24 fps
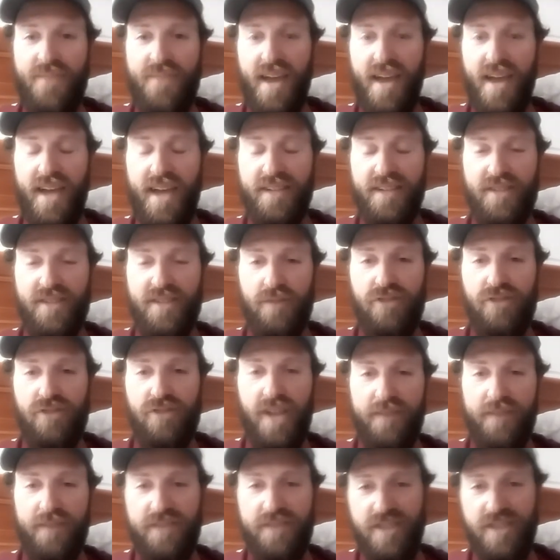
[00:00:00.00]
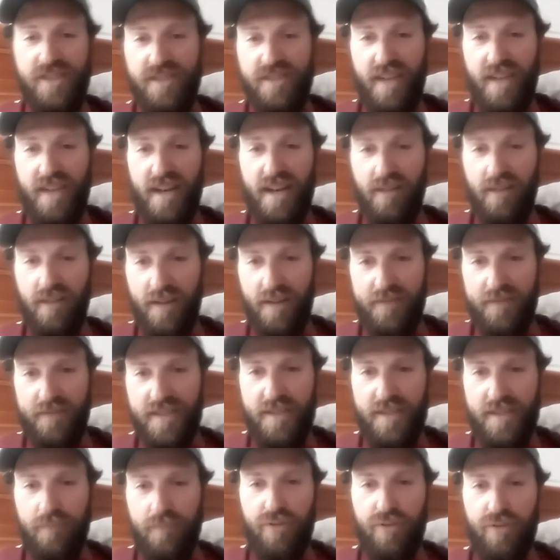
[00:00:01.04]
And so Jeff just kind of left
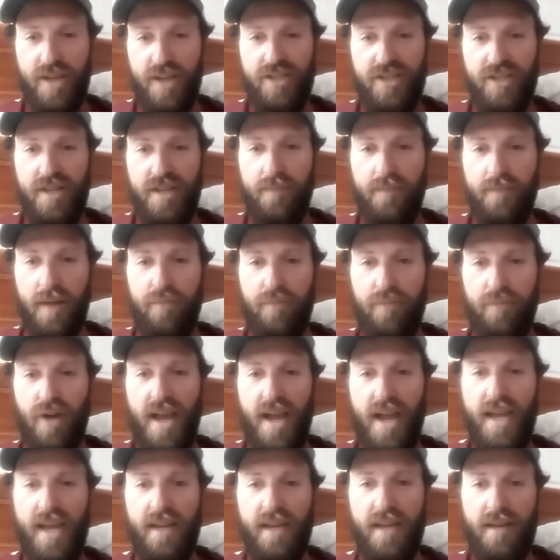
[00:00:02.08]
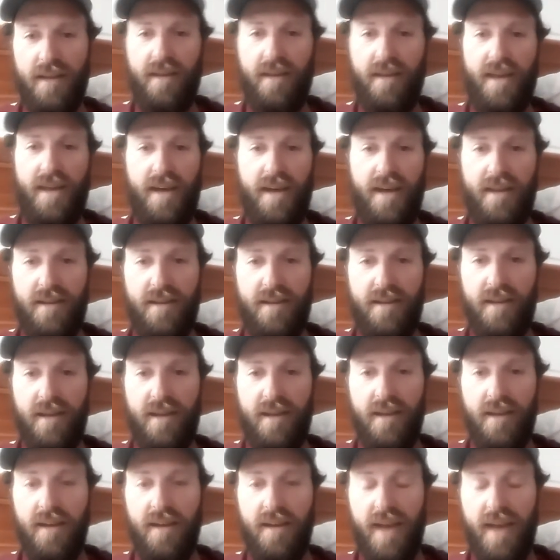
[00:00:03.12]
this impression in my brain. And
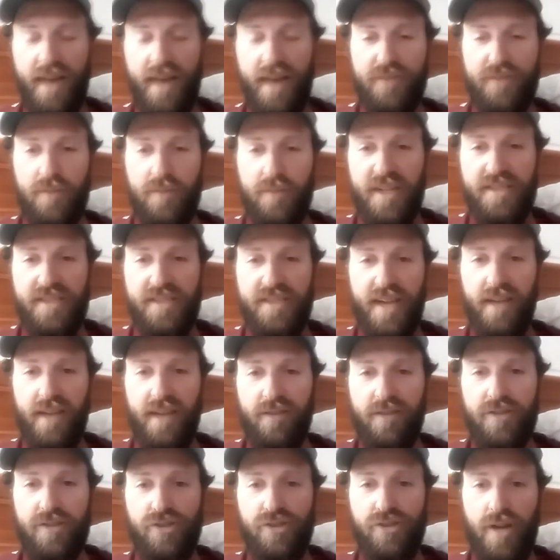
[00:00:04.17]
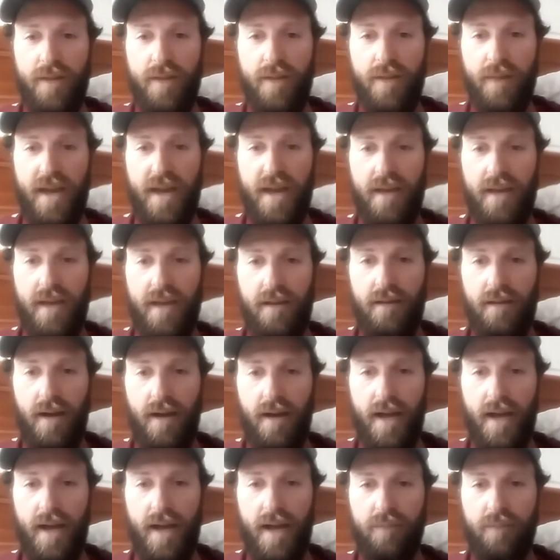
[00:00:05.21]
after my cycling trip, I,
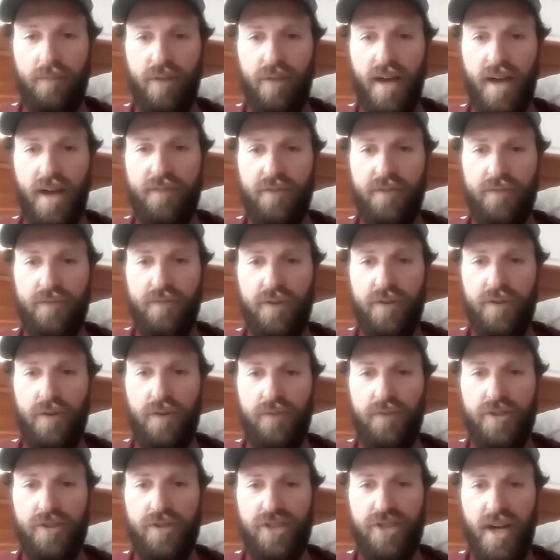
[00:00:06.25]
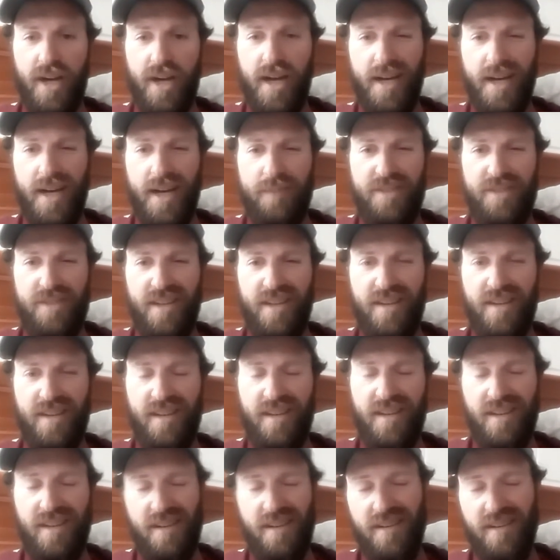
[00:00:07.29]
I had applied for a few different jobs and
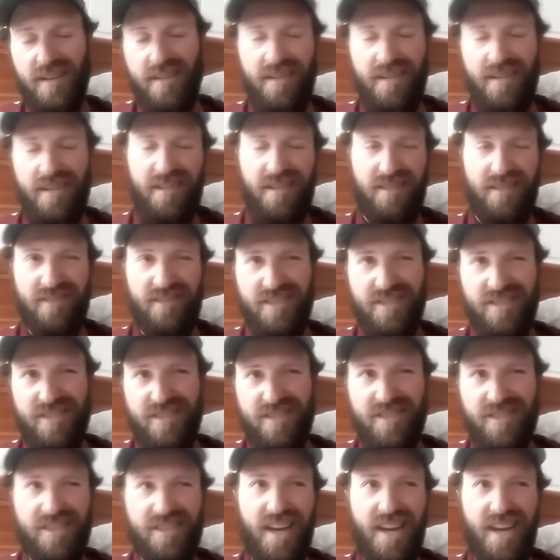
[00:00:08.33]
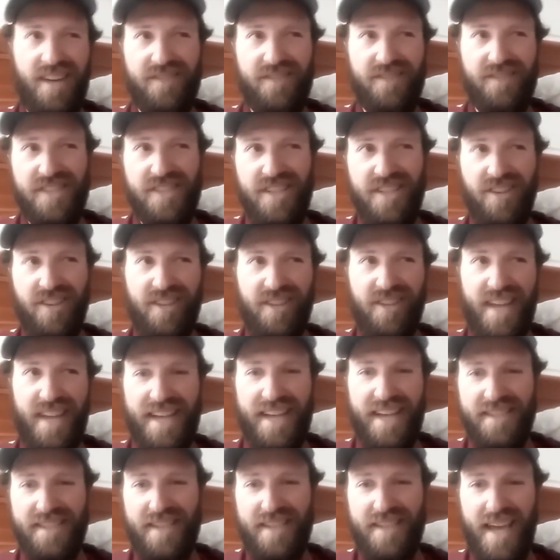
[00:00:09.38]
was just kind of still in
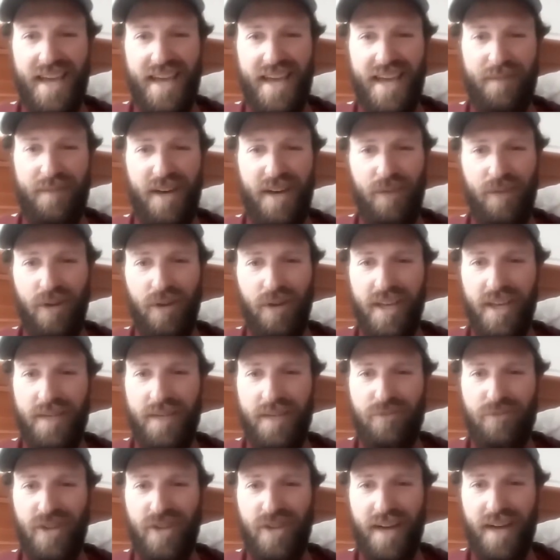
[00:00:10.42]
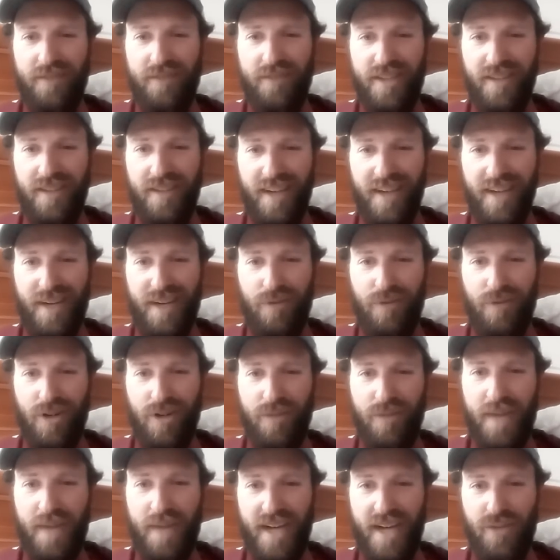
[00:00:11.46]
that same, oh, I want to keep traveling. Like, I don't want to
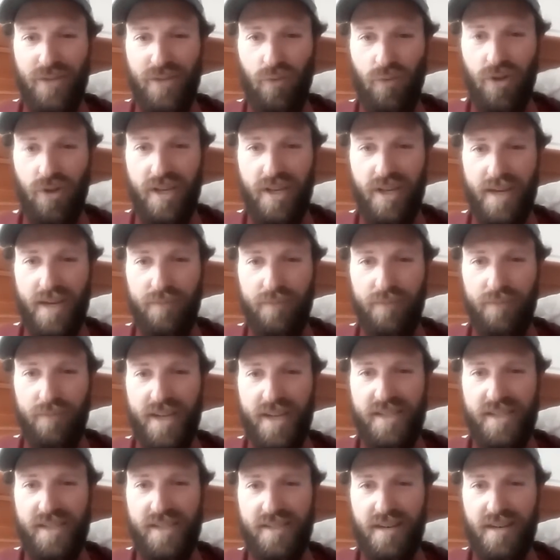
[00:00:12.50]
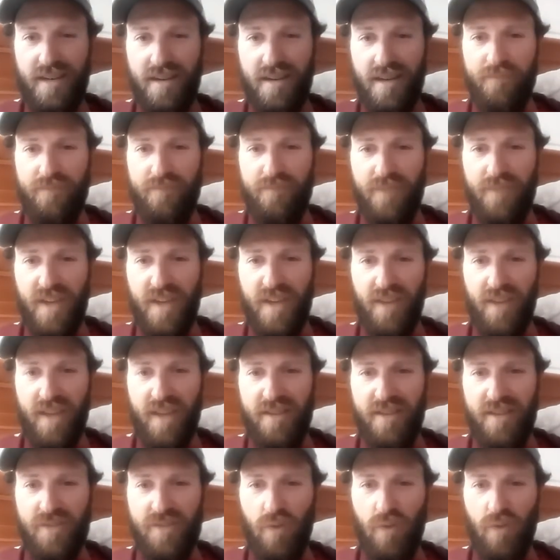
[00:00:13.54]
go back to work yet place. And, and like
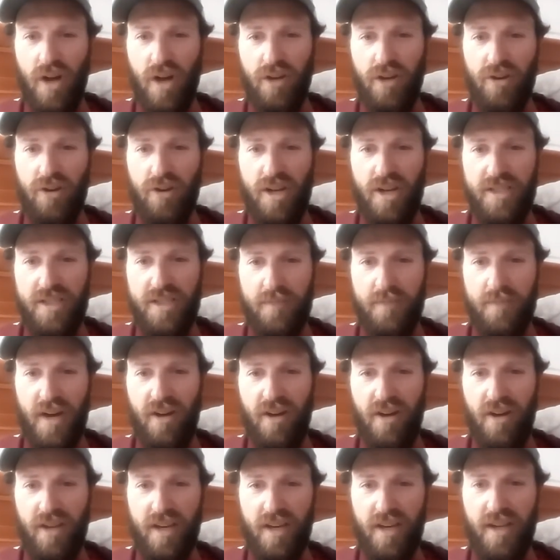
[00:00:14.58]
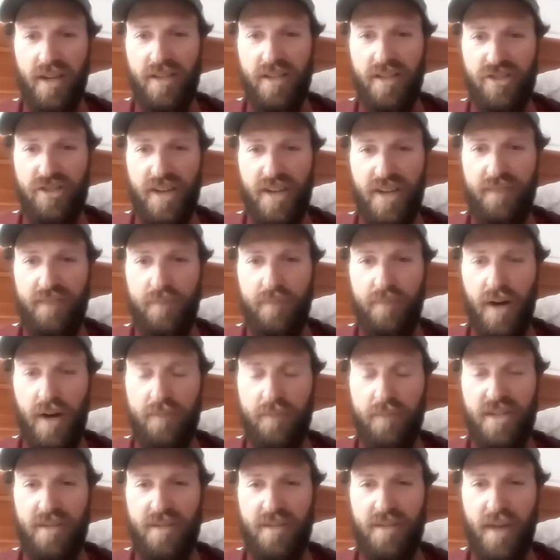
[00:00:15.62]
this walk across America, and Jeff
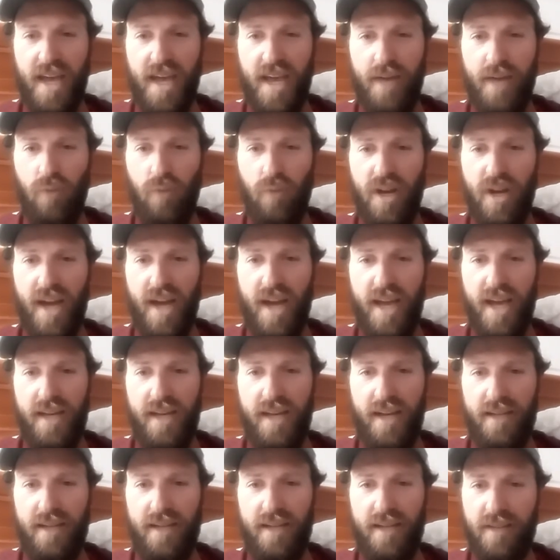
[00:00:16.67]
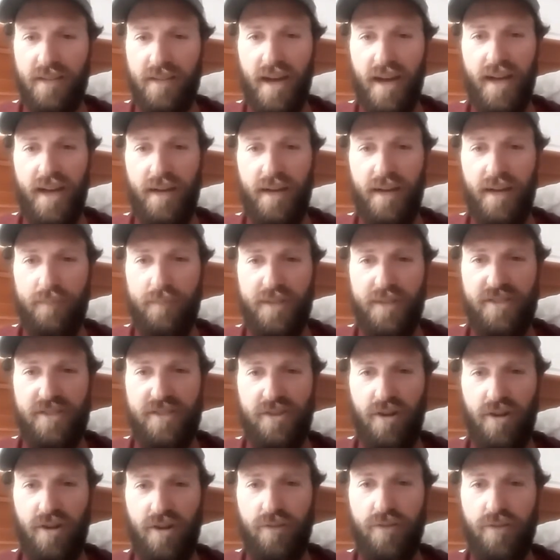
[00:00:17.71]
popped into my head one night, and I got up and
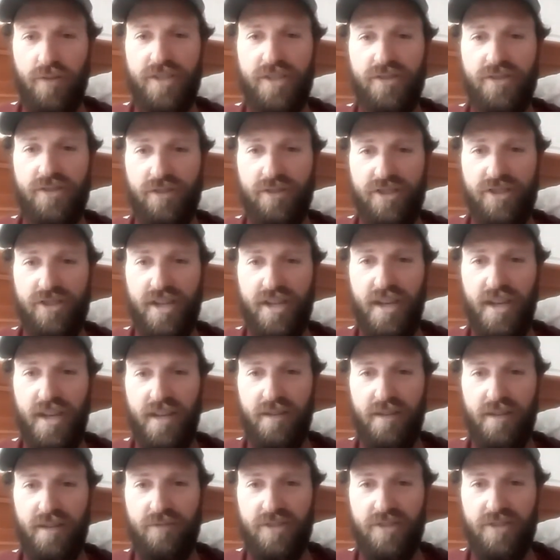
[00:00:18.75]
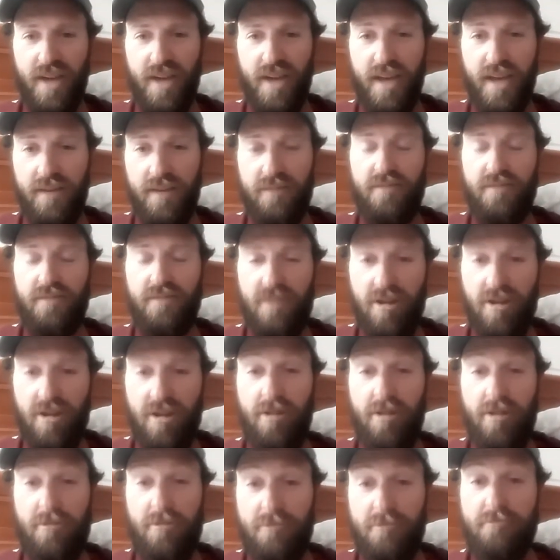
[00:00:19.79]
started researching it. And it was like,
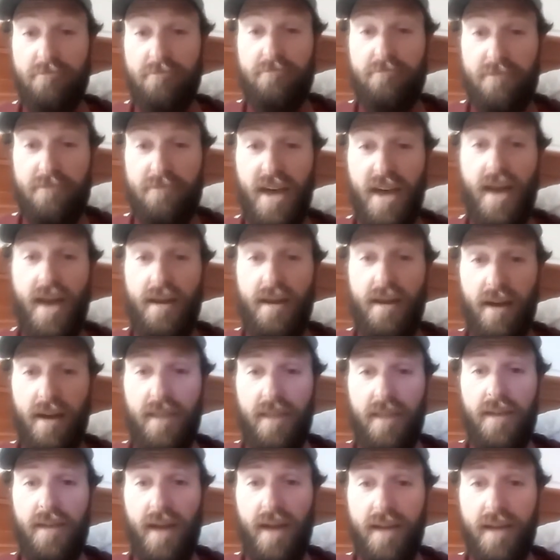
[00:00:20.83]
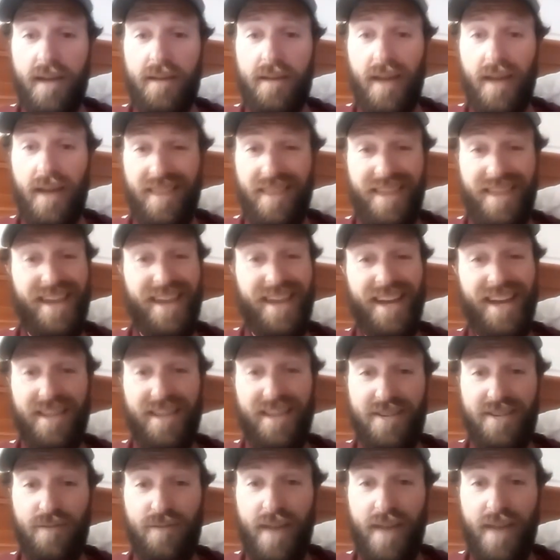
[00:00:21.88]
yeah, I think I, I think I could
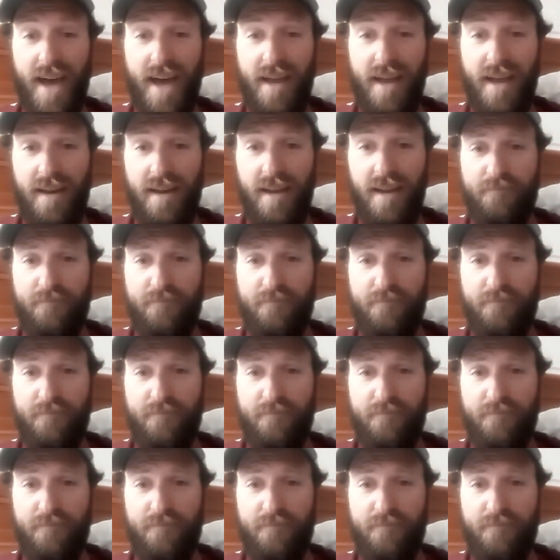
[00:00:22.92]
do that.